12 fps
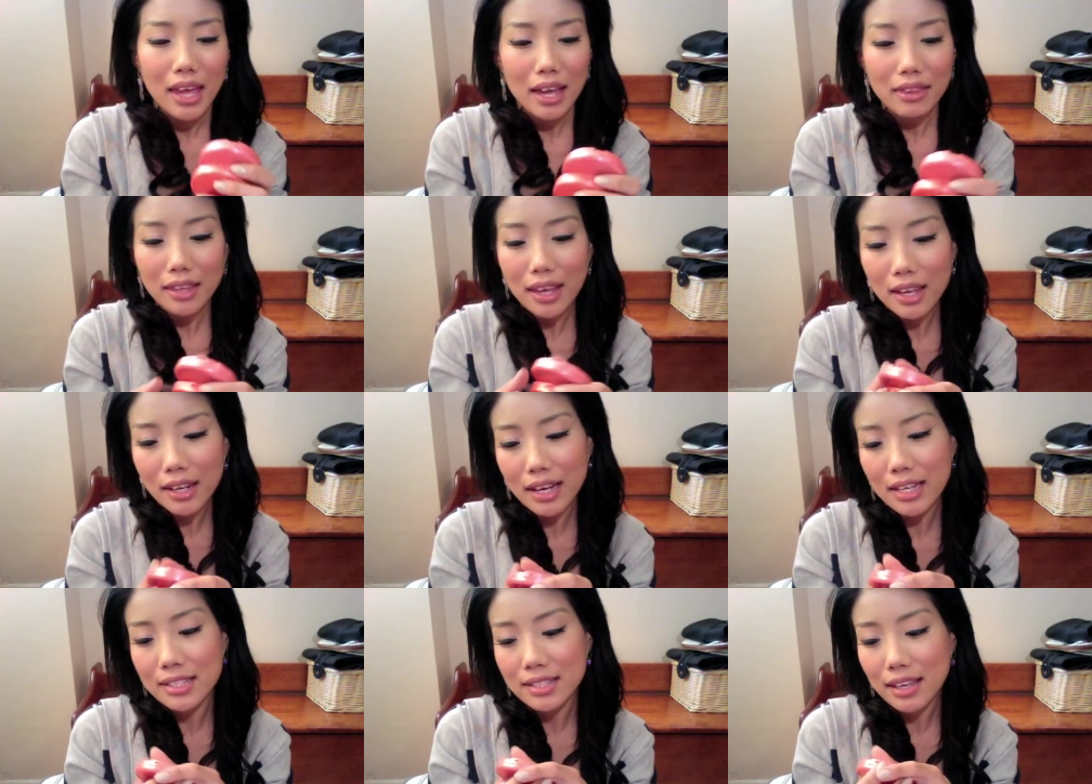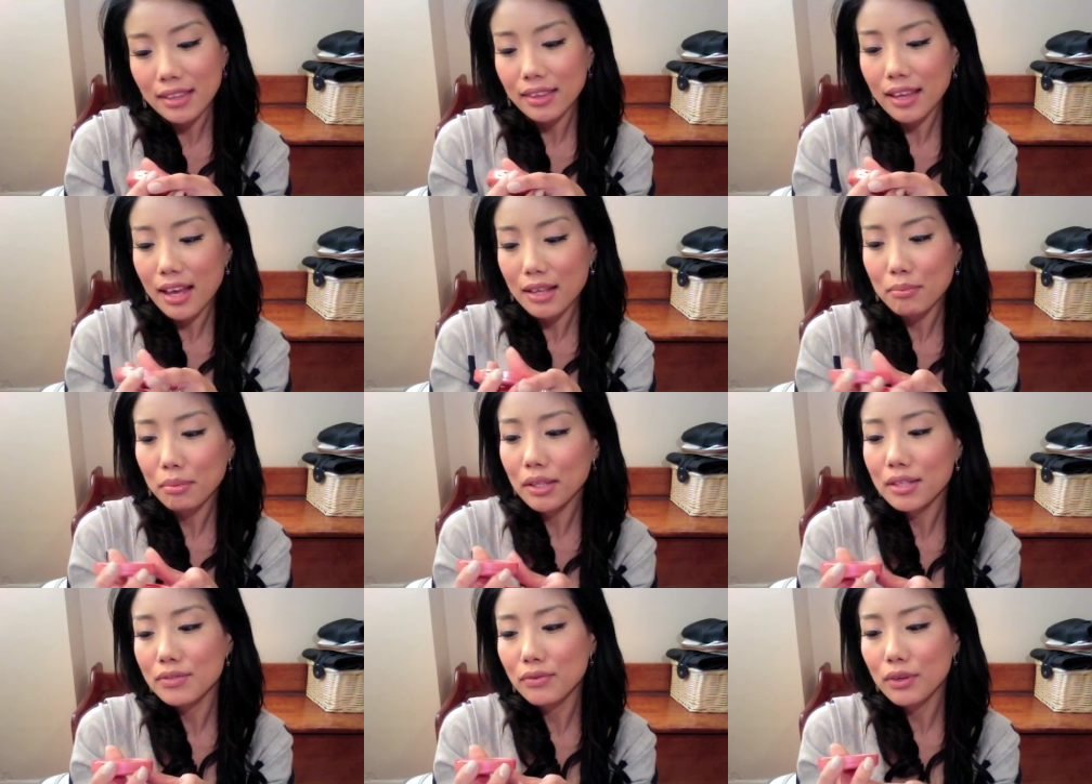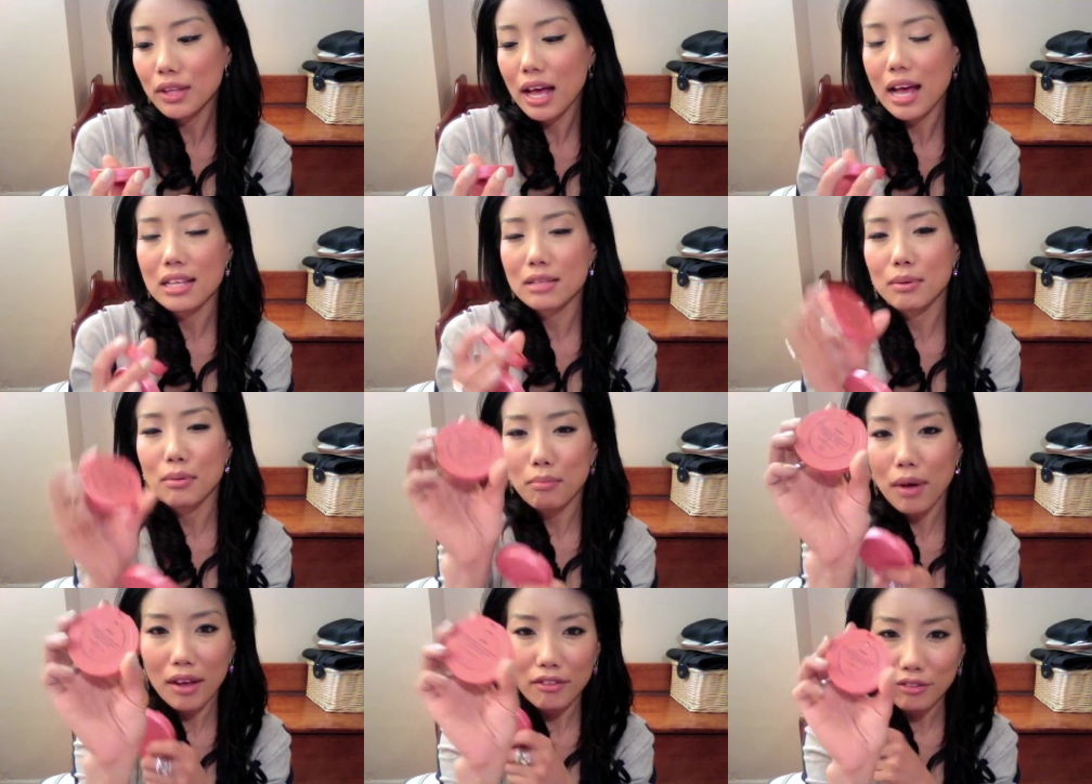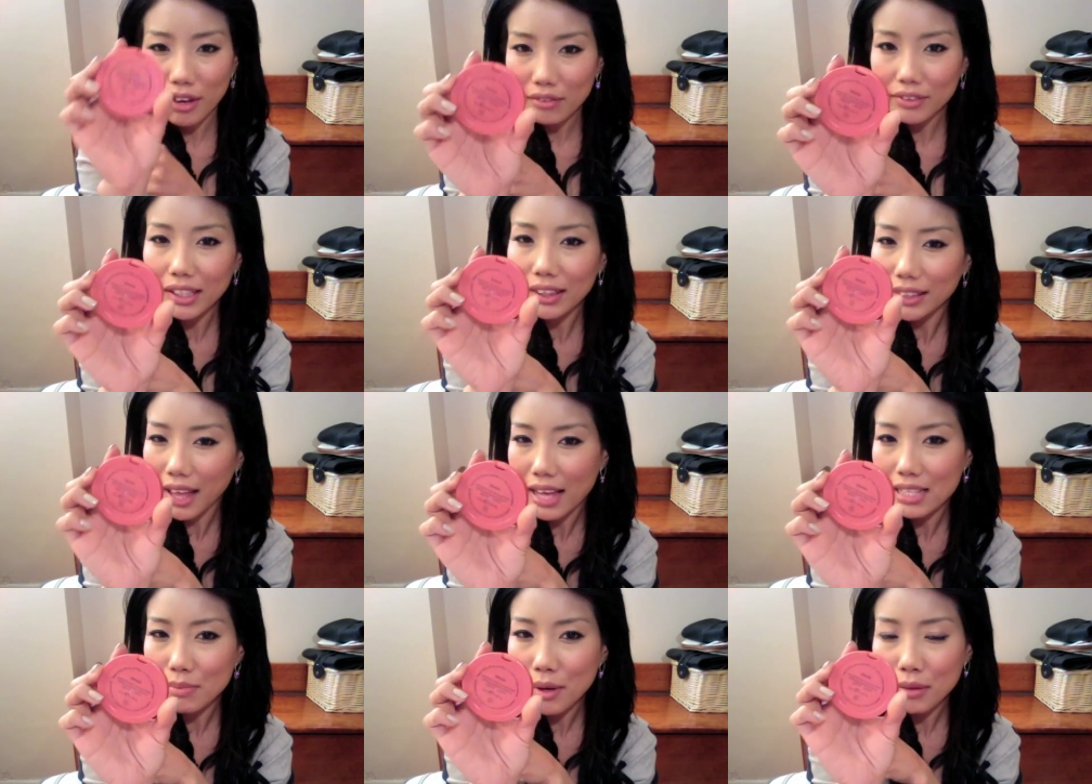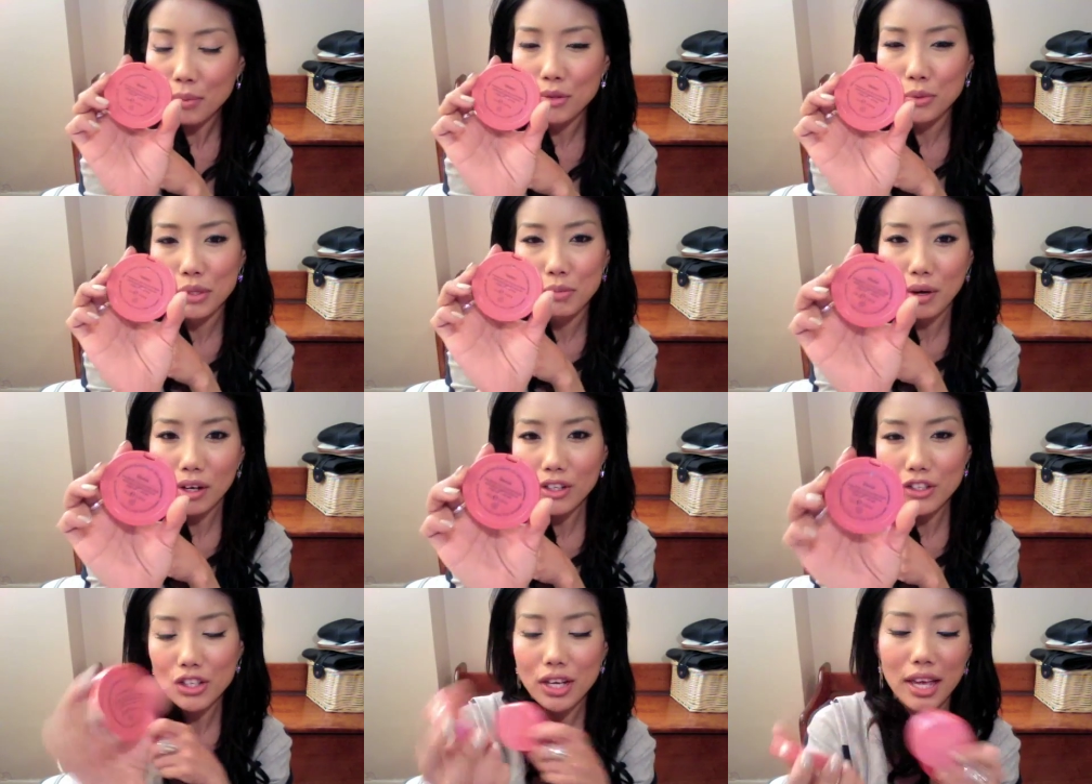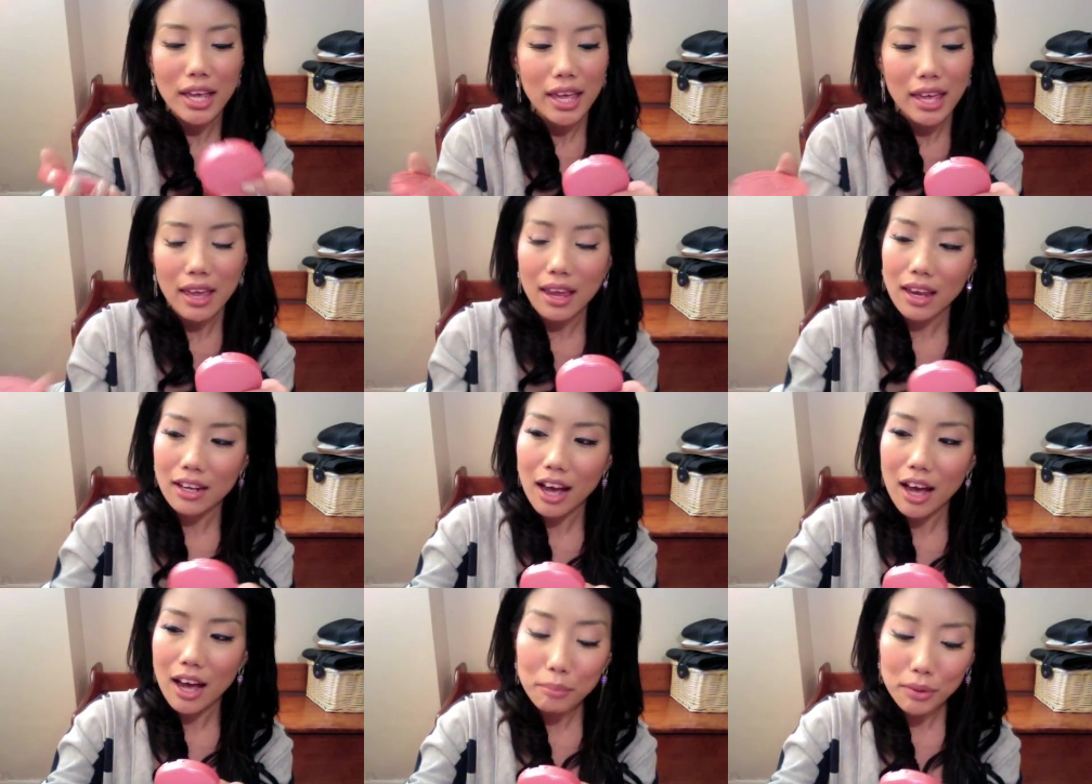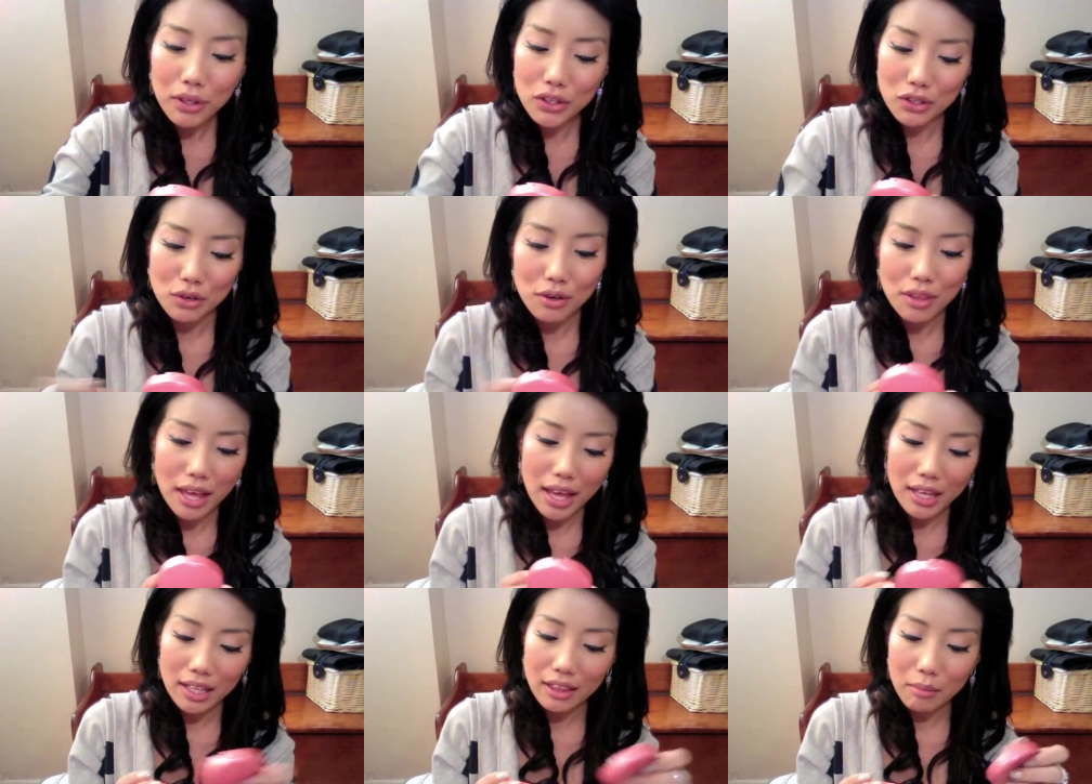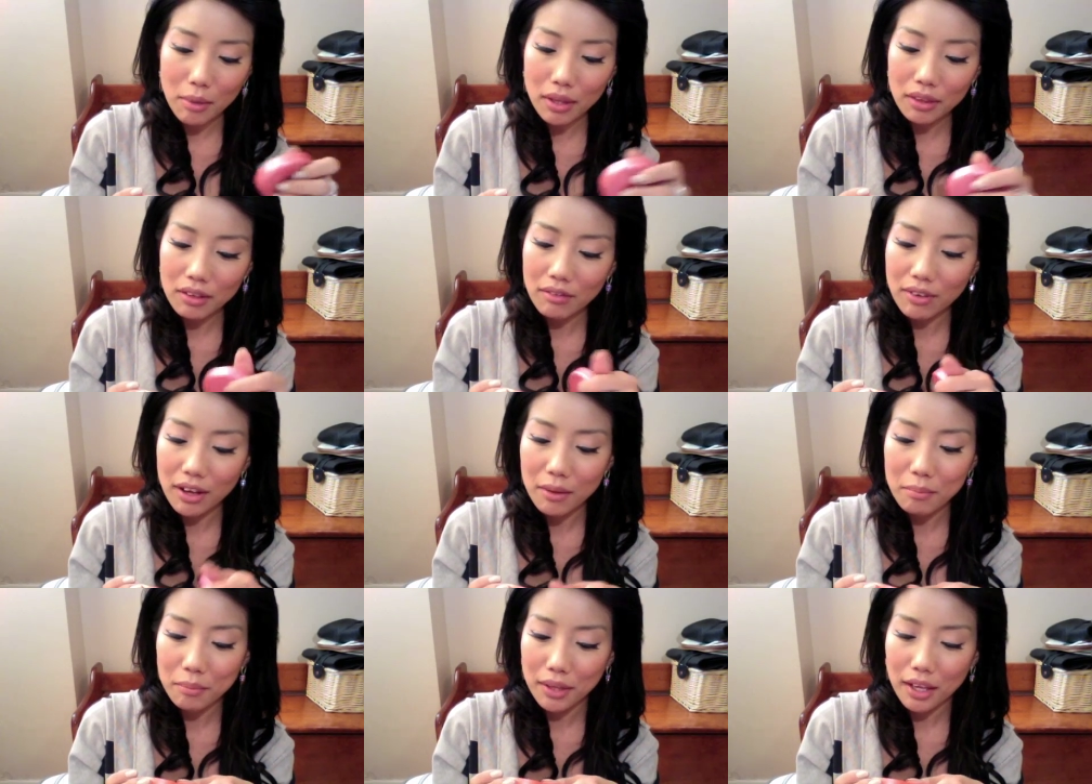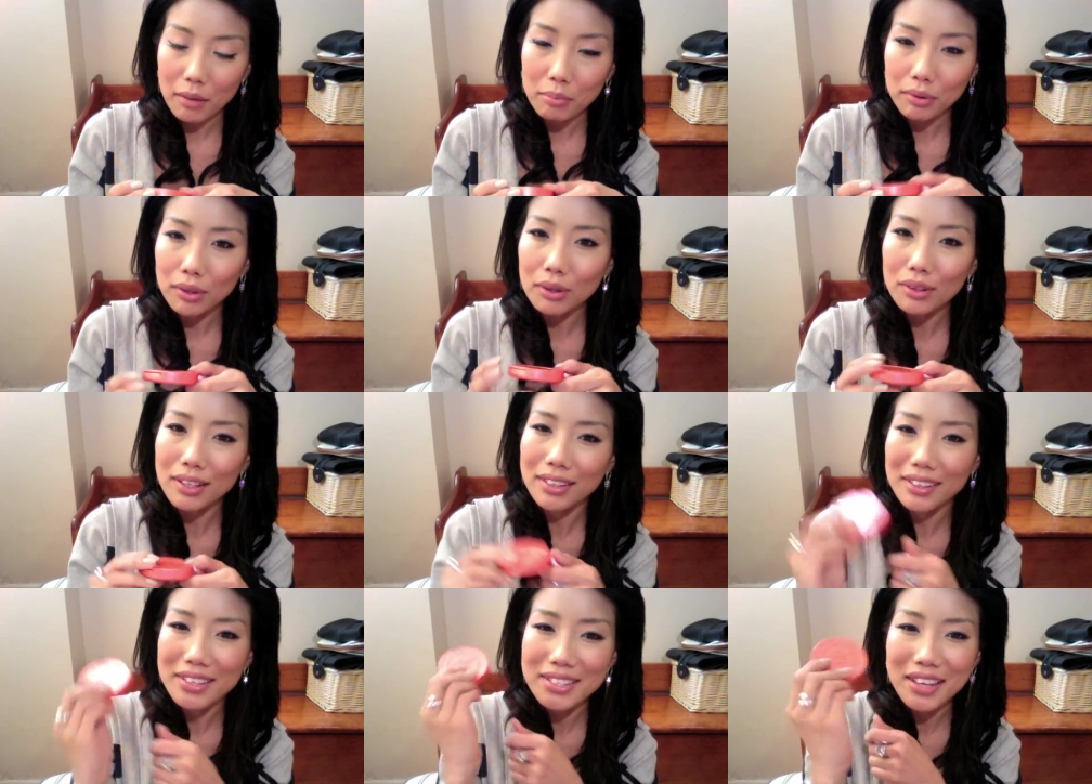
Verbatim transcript: and then I said that Blissful has been my favorite last month, which was March, and I'm pretty sure that in the month of um, April, because